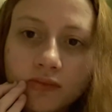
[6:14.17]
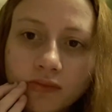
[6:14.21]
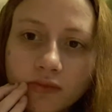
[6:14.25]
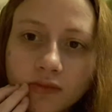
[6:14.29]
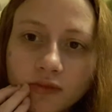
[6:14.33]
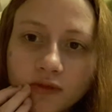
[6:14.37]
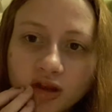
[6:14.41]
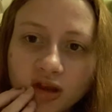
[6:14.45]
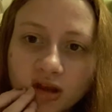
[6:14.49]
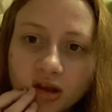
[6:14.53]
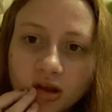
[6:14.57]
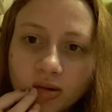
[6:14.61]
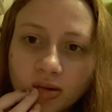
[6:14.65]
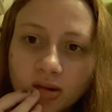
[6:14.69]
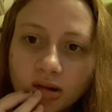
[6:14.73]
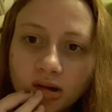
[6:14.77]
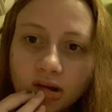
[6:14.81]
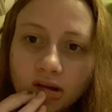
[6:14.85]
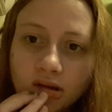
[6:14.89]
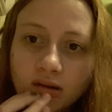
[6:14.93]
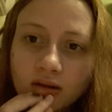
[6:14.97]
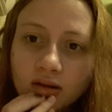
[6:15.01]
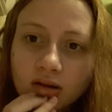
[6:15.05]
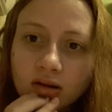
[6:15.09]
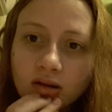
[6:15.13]
Yeah.
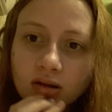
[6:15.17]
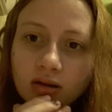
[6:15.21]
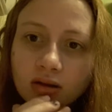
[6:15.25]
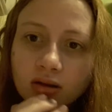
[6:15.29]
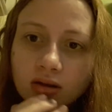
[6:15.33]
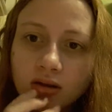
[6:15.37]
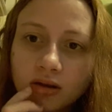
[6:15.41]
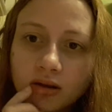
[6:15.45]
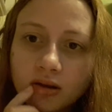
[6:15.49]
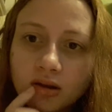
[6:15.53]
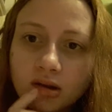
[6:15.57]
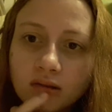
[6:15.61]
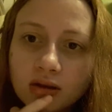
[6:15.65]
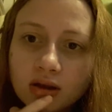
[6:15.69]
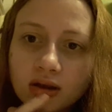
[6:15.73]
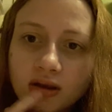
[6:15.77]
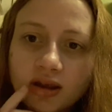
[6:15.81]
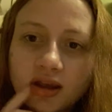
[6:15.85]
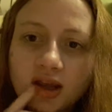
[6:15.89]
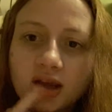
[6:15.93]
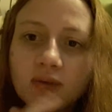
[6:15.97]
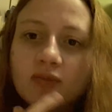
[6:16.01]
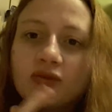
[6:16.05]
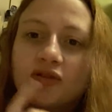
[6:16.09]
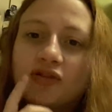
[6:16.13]

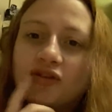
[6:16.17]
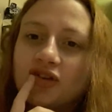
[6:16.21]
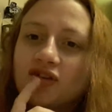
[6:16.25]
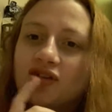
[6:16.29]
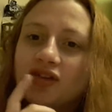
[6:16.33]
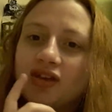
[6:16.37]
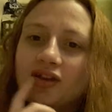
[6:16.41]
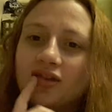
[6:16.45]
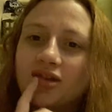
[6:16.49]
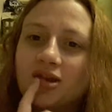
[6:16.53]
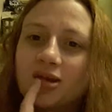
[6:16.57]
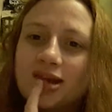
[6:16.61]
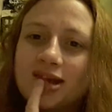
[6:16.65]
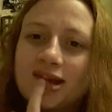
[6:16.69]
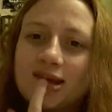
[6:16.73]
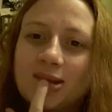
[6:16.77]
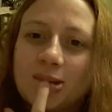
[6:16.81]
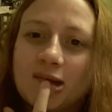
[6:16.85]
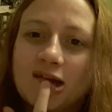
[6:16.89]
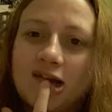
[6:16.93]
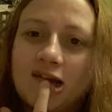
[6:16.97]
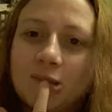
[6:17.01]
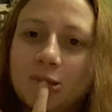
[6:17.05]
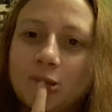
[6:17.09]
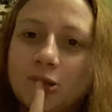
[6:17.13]
Kim was just saying the other day
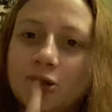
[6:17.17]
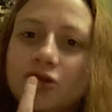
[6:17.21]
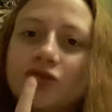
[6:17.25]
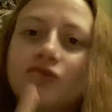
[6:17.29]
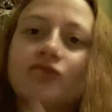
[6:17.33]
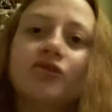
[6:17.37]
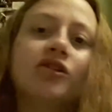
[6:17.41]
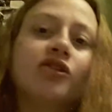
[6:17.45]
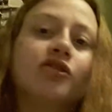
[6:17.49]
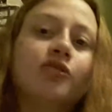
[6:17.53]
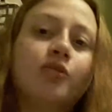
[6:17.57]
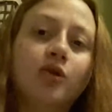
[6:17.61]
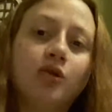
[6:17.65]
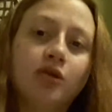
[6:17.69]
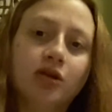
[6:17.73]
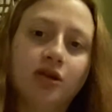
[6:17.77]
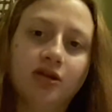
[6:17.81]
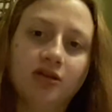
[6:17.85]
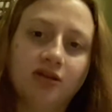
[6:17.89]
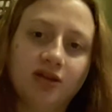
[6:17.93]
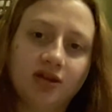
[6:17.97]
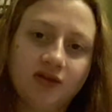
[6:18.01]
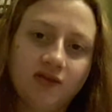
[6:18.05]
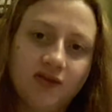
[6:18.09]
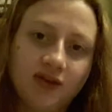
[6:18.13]
my lip looks really swollen
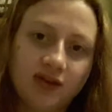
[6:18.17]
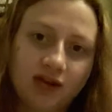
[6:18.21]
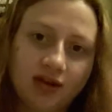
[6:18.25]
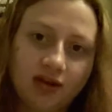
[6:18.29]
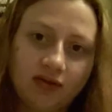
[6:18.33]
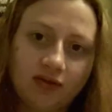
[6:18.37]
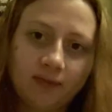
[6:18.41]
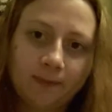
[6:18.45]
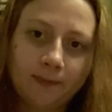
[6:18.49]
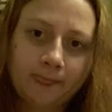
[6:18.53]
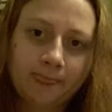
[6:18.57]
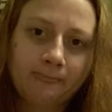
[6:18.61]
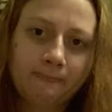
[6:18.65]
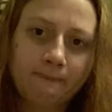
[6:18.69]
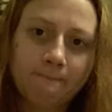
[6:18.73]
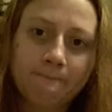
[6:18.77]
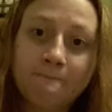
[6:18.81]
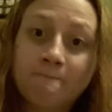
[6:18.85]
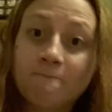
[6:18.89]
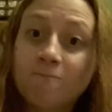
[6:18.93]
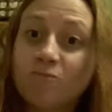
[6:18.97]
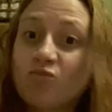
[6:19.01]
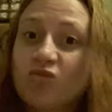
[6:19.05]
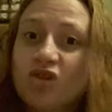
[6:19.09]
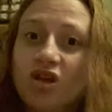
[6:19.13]
in these videos.
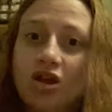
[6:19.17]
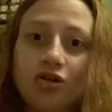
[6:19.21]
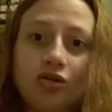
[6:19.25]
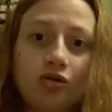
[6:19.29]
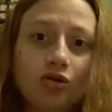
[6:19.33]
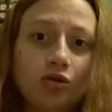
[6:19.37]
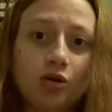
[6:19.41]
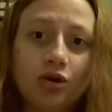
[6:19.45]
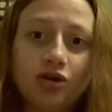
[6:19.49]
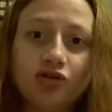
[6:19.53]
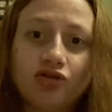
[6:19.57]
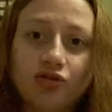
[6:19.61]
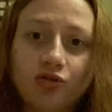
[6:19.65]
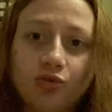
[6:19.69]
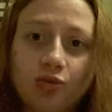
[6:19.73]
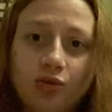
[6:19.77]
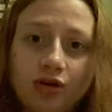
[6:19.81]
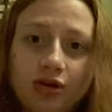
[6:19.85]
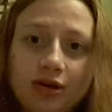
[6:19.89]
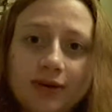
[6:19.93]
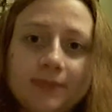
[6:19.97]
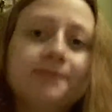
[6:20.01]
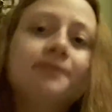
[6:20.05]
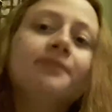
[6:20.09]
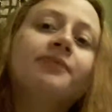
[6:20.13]
Not quite sure
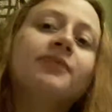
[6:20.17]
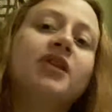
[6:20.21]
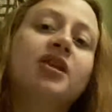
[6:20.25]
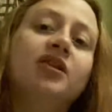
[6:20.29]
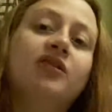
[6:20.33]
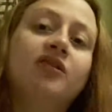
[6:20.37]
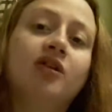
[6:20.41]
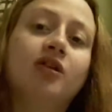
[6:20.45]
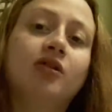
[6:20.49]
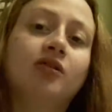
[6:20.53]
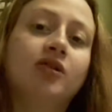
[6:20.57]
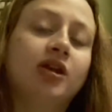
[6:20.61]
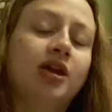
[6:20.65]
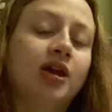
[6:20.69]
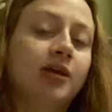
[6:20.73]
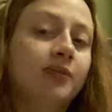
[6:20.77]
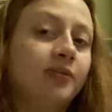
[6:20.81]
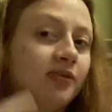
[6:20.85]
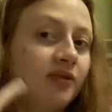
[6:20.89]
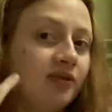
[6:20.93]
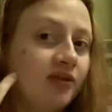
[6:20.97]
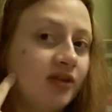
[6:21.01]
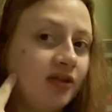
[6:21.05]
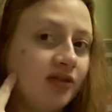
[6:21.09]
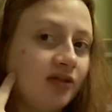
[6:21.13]
why. It's only
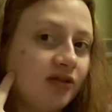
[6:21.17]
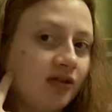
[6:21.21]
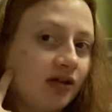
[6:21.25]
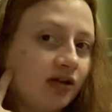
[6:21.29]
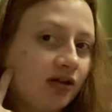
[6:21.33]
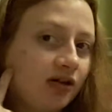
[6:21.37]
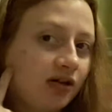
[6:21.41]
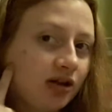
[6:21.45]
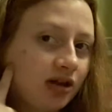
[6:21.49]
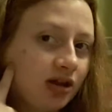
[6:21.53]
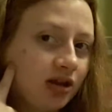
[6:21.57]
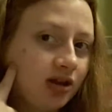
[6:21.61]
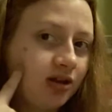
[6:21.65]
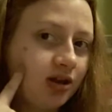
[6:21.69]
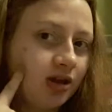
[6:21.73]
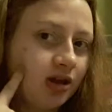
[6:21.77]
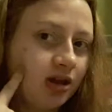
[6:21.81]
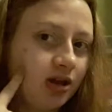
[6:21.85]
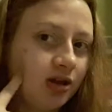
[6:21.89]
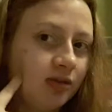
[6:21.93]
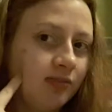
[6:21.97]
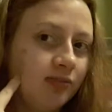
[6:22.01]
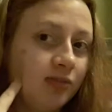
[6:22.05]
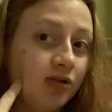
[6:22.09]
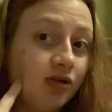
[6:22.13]
happened since
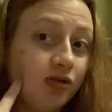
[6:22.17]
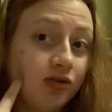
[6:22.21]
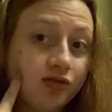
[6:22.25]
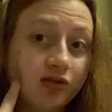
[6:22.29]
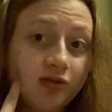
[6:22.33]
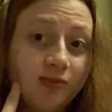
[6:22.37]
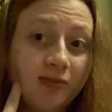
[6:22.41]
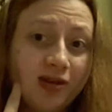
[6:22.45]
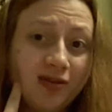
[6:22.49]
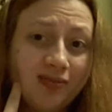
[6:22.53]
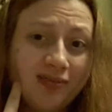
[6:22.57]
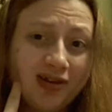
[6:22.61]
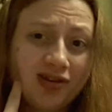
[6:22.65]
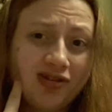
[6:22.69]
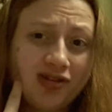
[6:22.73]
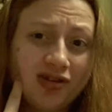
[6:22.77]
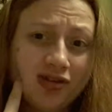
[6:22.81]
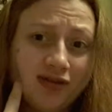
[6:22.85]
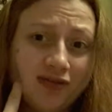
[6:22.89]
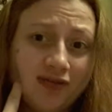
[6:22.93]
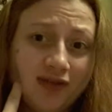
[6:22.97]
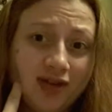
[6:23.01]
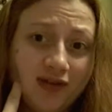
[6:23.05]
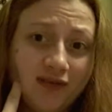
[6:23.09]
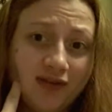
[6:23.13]
I lost a bit of my
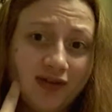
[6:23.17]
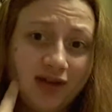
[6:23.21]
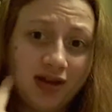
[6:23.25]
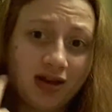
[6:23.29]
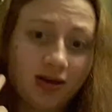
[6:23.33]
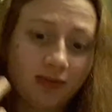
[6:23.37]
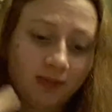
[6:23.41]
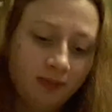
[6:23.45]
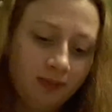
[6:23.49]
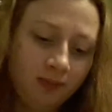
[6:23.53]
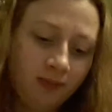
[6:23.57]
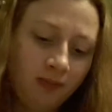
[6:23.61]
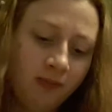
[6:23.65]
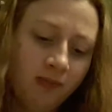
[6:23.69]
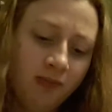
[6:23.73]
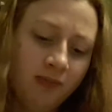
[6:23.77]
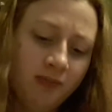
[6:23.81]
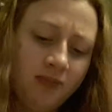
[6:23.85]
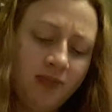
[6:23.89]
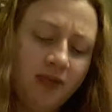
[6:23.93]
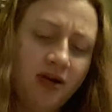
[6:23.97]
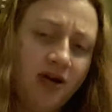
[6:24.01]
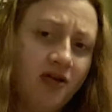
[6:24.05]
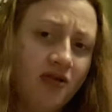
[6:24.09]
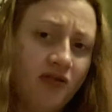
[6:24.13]
tooth the other day.
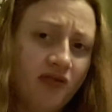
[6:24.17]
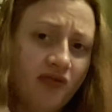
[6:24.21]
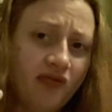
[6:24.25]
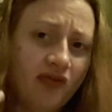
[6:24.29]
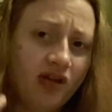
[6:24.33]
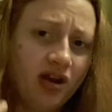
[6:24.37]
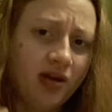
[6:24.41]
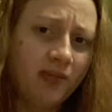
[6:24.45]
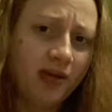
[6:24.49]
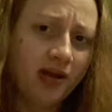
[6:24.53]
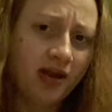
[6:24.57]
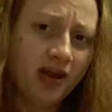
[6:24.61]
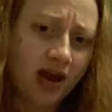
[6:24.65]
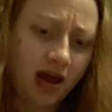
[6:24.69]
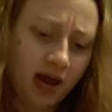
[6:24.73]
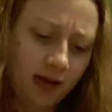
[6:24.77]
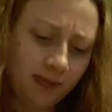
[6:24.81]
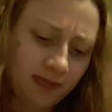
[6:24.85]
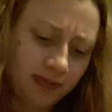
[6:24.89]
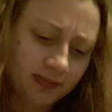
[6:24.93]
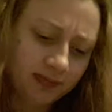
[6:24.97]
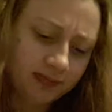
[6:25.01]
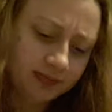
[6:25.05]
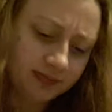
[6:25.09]
A really big gap.